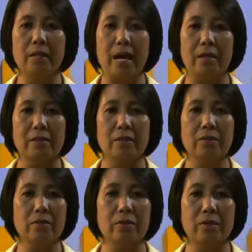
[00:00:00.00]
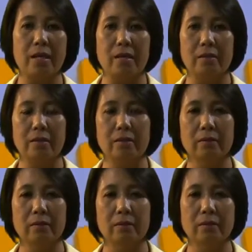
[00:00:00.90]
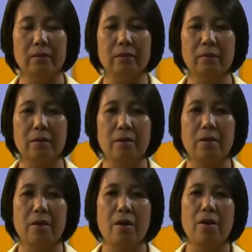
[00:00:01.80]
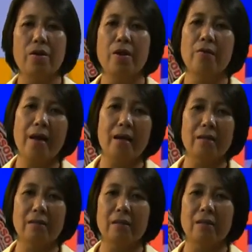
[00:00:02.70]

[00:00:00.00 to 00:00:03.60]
axis contain? Correct!